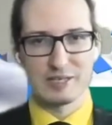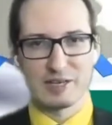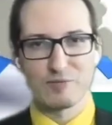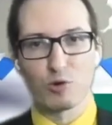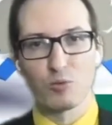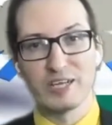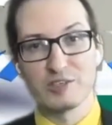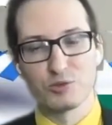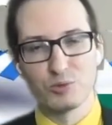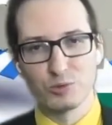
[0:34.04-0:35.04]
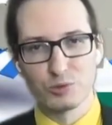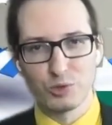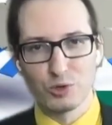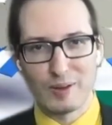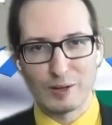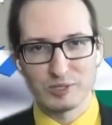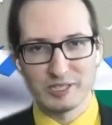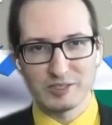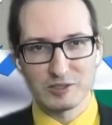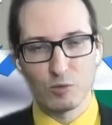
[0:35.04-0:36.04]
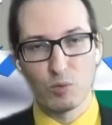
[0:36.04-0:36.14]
several ways to go about it.